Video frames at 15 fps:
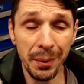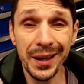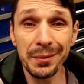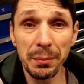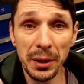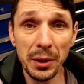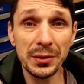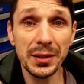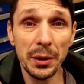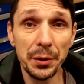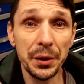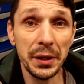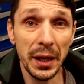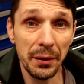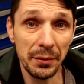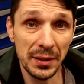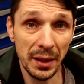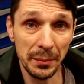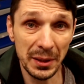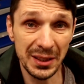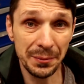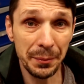But because I already have
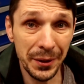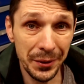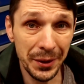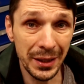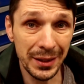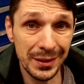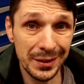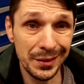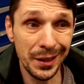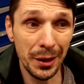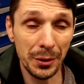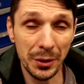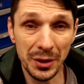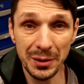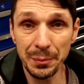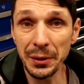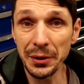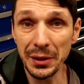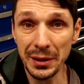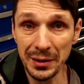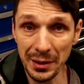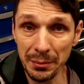some experience, little
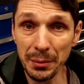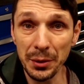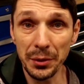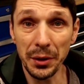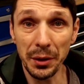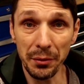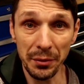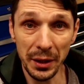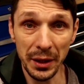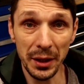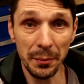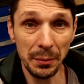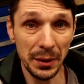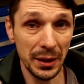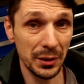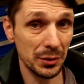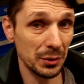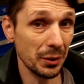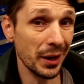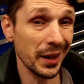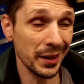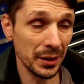experience in building of the airplane,
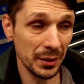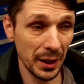so I